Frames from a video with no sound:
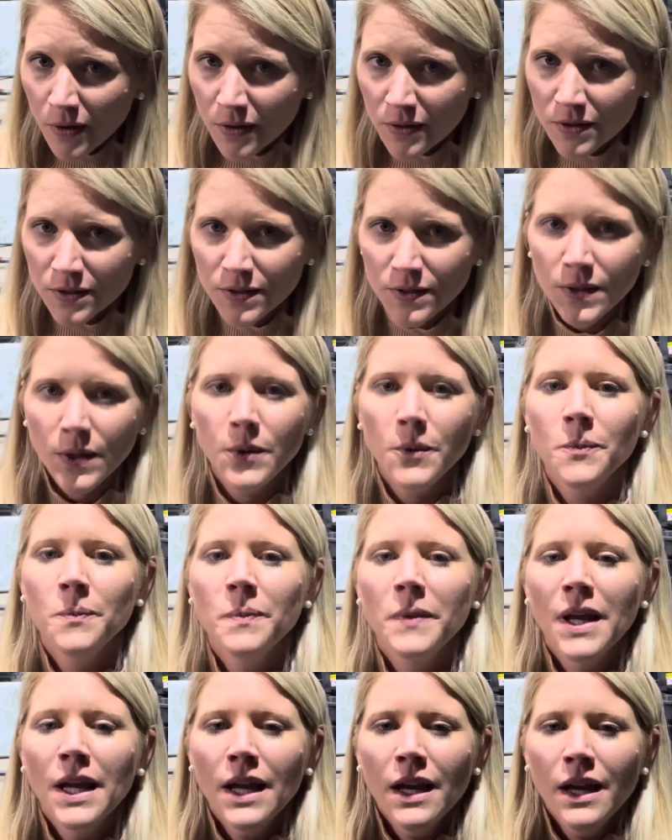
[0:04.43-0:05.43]
So,
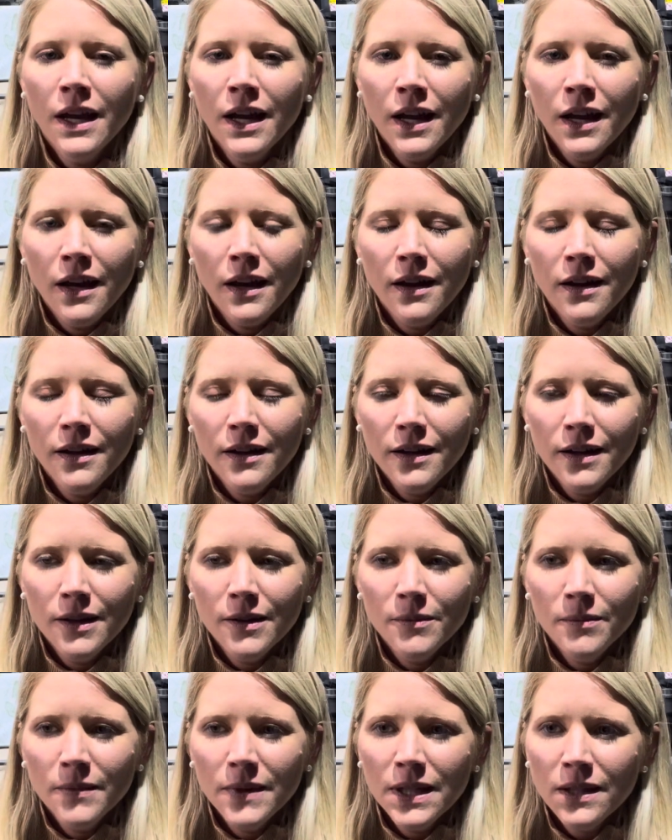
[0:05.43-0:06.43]

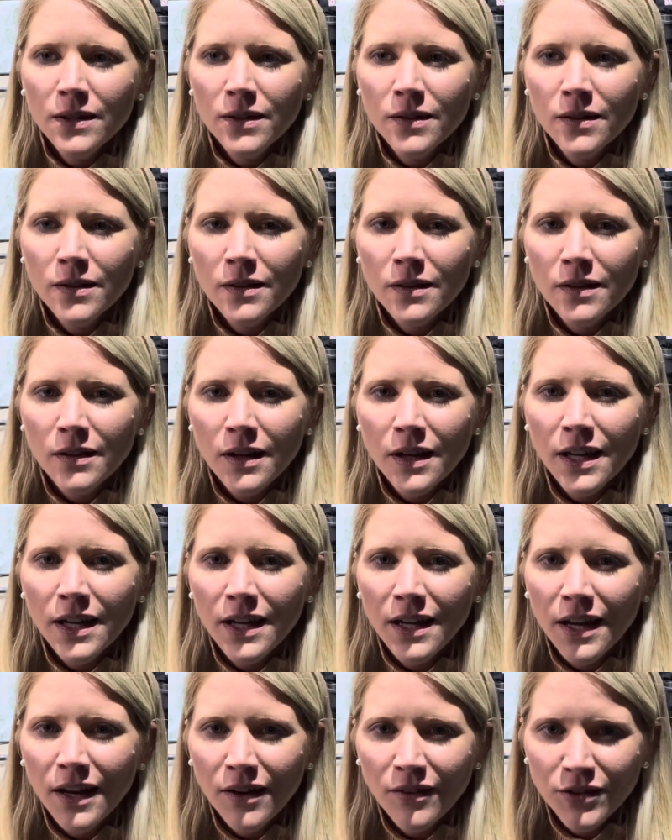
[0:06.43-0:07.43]
I
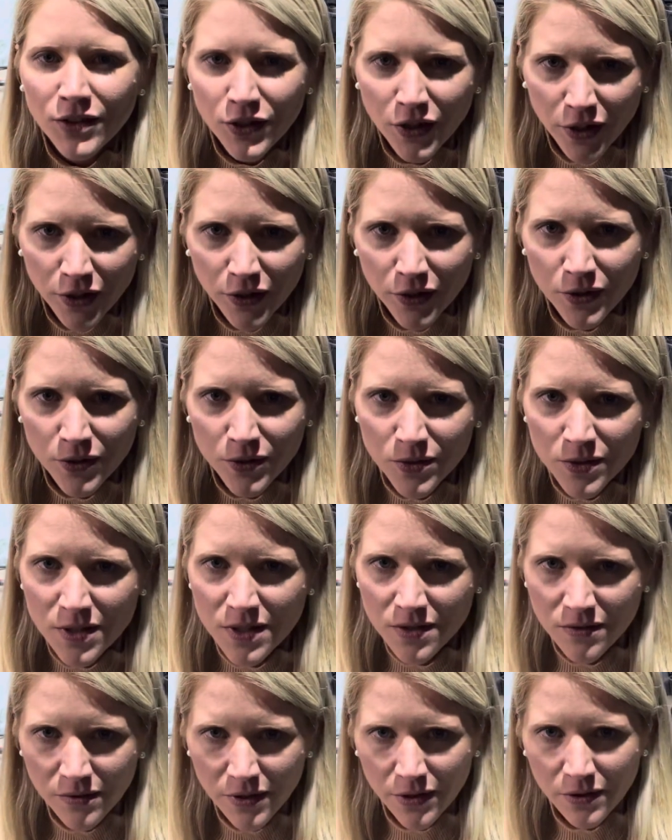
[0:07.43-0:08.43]
have a daughter who's
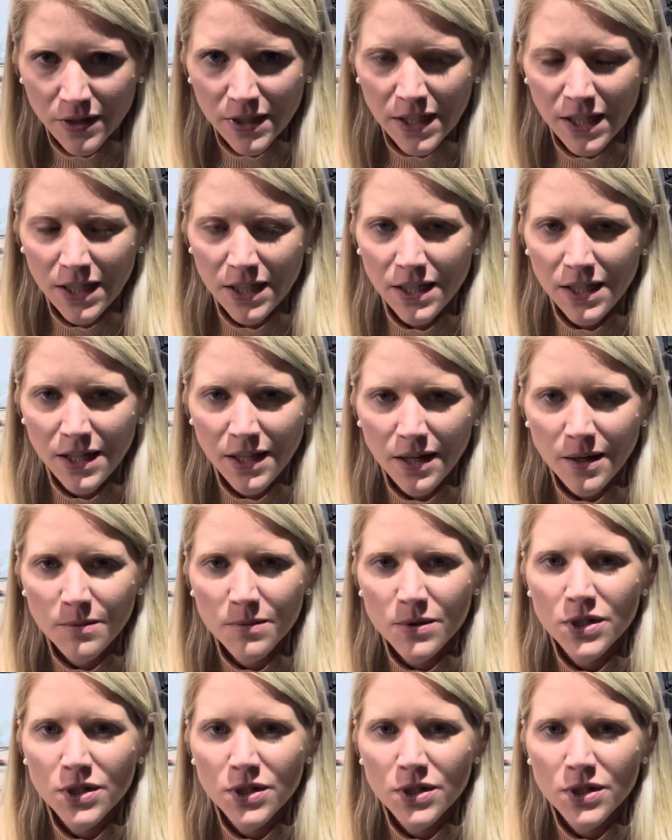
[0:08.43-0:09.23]
severely handicapped.